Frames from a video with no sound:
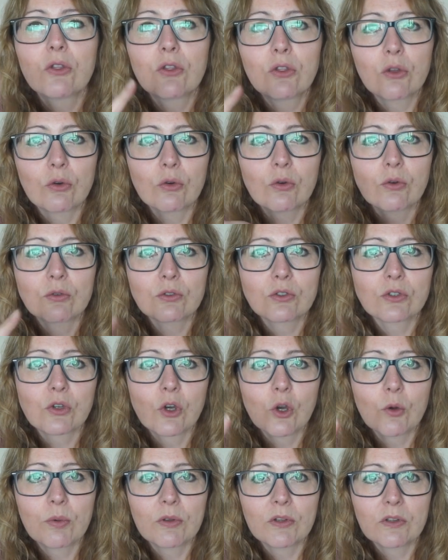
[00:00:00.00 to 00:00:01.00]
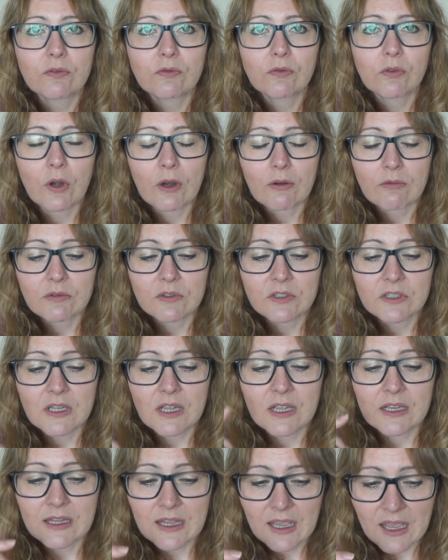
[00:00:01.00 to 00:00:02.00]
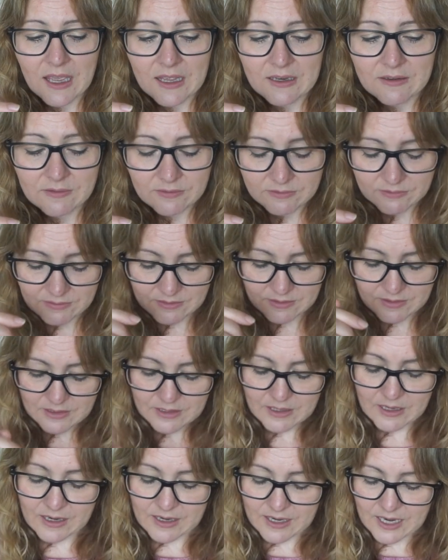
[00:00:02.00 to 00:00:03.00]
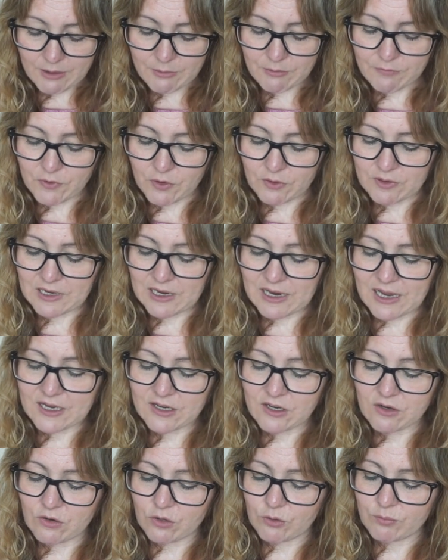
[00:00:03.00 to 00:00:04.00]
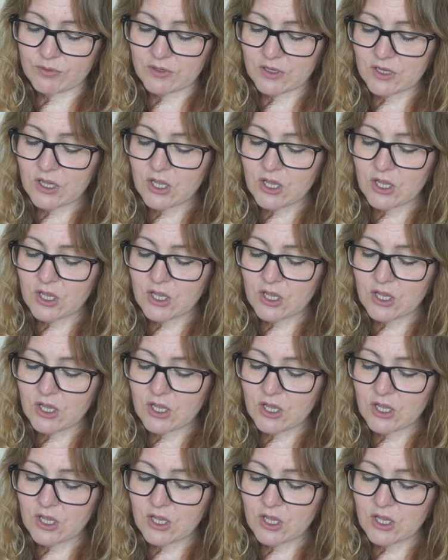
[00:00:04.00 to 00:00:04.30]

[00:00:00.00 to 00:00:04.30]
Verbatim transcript: those couple of rounds again. And now I've got it lining up.